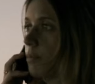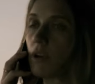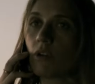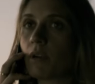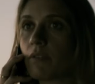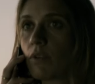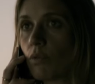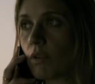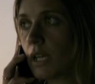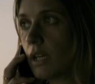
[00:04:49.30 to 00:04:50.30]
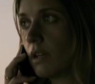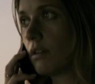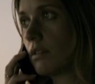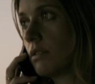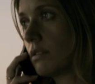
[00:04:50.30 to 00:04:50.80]
Mia grows
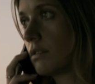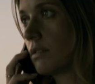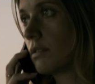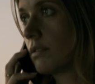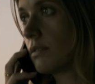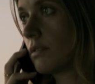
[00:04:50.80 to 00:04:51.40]
anxious and leaves a voicemail